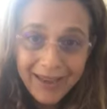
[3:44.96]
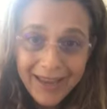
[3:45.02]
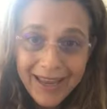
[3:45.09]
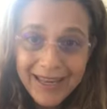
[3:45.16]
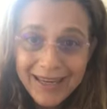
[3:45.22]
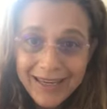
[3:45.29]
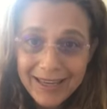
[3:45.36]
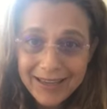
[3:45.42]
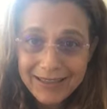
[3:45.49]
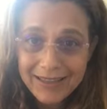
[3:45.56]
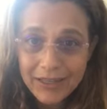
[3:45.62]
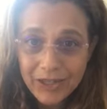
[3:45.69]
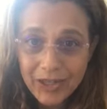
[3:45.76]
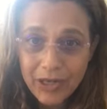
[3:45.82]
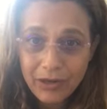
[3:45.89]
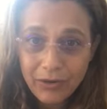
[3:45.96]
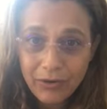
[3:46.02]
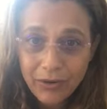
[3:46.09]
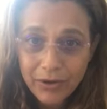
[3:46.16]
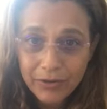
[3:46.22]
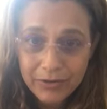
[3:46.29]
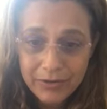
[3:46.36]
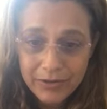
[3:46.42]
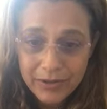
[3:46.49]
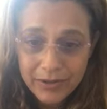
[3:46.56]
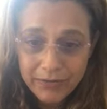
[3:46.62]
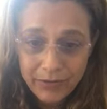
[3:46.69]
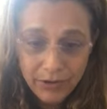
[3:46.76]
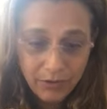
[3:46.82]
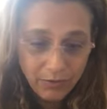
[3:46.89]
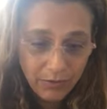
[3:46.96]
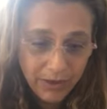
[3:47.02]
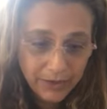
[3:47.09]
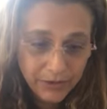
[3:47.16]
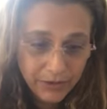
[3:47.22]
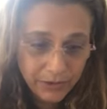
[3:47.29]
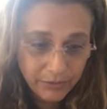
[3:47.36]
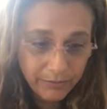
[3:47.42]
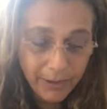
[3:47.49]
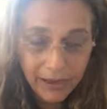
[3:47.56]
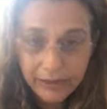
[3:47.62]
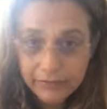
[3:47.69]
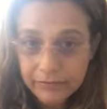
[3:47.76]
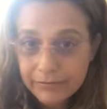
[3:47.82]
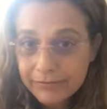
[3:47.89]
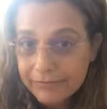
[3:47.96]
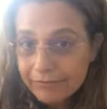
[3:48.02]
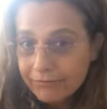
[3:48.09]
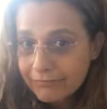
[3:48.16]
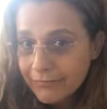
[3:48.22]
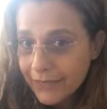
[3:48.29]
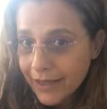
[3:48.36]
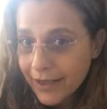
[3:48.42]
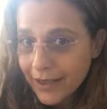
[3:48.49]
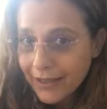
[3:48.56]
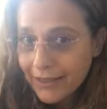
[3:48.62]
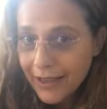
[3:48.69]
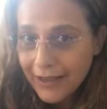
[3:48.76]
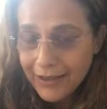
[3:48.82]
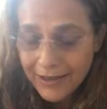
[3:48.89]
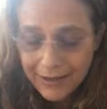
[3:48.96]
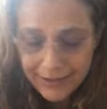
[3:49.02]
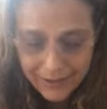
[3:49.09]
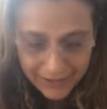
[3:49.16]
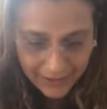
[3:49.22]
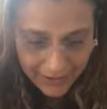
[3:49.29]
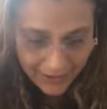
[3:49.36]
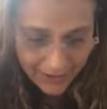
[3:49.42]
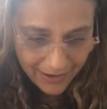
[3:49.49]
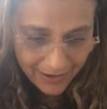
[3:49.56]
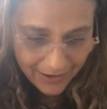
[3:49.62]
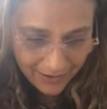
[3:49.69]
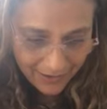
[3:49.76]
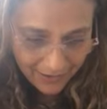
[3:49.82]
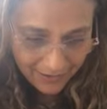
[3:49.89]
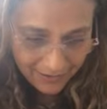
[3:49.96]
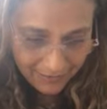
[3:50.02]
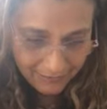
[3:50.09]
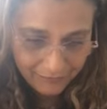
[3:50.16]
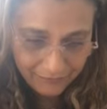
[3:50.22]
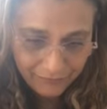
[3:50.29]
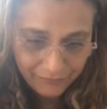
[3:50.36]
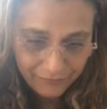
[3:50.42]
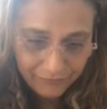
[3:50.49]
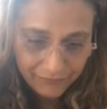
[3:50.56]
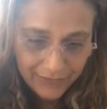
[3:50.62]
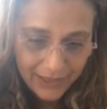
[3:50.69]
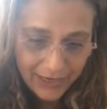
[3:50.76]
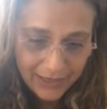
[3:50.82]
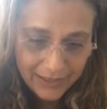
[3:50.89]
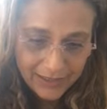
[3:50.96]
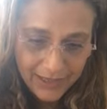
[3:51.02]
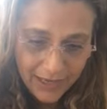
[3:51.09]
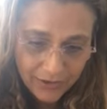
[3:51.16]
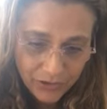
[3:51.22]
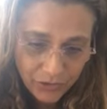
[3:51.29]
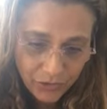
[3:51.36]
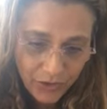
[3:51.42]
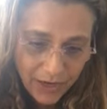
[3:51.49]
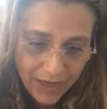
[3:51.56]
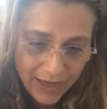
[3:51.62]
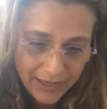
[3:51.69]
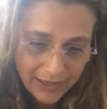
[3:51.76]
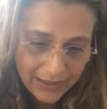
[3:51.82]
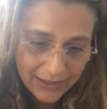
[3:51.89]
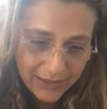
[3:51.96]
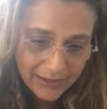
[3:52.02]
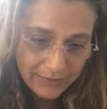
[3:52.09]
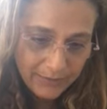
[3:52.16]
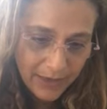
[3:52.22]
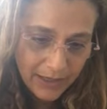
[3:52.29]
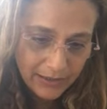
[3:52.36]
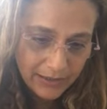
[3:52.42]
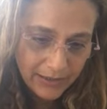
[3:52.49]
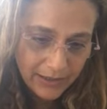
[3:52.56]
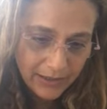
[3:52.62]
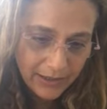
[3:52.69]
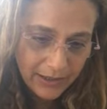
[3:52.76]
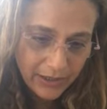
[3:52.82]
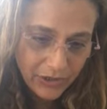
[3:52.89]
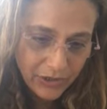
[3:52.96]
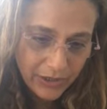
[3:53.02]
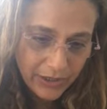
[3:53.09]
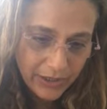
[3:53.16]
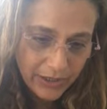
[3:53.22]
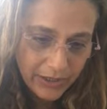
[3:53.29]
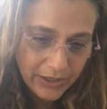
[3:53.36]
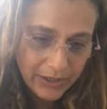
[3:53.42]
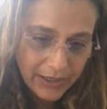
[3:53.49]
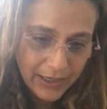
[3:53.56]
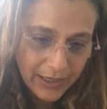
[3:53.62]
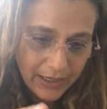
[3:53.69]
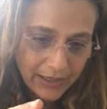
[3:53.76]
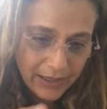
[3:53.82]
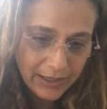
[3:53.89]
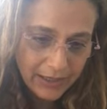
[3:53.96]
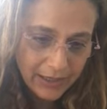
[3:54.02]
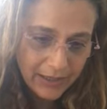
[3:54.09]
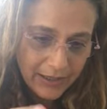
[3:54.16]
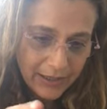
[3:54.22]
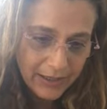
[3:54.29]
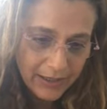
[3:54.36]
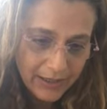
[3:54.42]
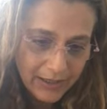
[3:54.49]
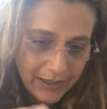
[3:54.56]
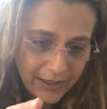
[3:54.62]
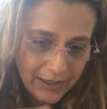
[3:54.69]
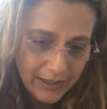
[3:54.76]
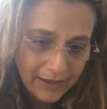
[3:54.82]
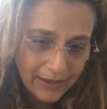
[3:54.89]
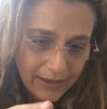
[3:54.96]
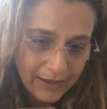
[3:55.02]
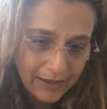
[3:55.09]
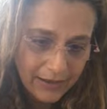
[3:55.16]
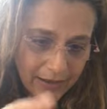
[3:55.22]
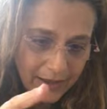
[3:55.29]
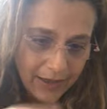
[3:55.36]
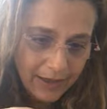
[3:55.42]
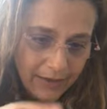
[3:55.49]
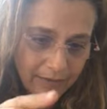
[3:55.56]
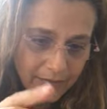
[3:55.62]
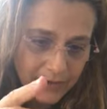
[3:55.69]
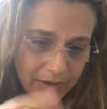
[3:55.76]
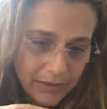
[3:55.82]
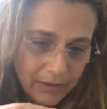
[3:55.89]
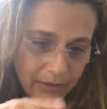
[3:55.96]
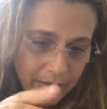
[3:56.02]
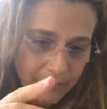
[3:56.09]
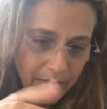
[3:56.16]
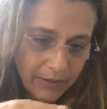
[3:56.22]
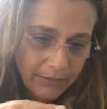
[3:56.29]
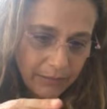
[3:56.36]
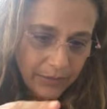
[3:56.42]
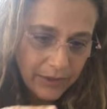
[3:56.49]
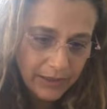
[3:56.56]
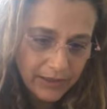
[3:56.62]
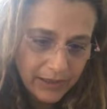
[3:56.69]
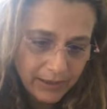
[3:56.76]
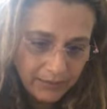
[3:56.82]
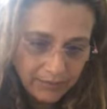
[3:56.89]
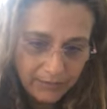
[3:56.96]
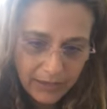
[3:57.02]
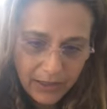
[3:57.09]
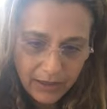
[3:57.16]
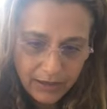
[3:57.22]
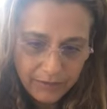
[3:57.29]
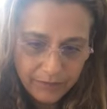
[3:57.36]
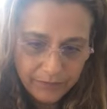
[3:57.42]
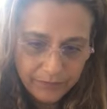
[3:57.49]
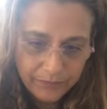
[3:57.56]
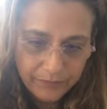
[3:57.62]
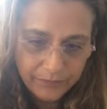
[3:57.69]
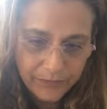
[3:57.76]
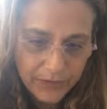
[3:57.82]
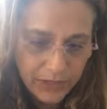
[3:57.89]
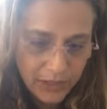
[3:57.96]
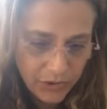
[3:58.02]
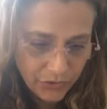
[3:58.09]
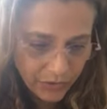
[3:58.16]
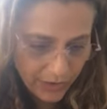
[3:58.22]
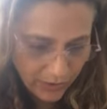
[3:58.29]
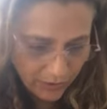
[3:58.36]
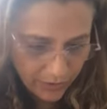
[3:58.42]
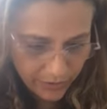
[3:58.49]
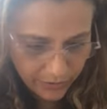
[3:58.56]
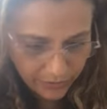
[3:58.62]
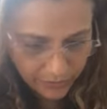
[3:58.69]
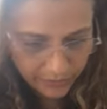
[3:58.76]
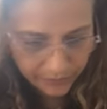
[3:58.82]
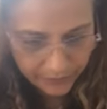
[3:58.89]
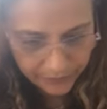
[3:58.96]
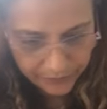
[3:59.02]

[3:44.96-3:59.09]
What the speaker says: any essential oils if you don't want to, but I like it, and it's extra, and it smells delicious, and yeah, so I'm putting some tea tree oil,